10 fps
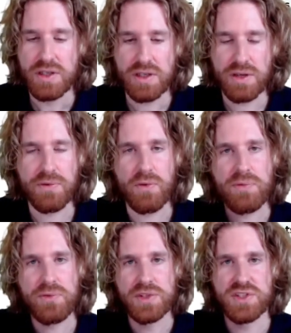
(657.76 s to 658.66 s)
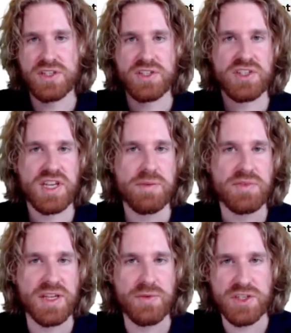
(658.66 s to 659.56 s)
For reference, this is the same
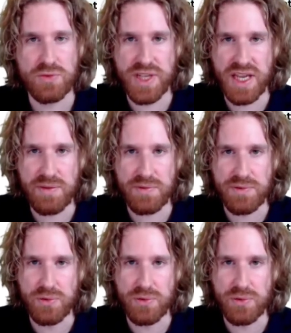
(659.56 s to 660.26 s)
thing which you would have if you would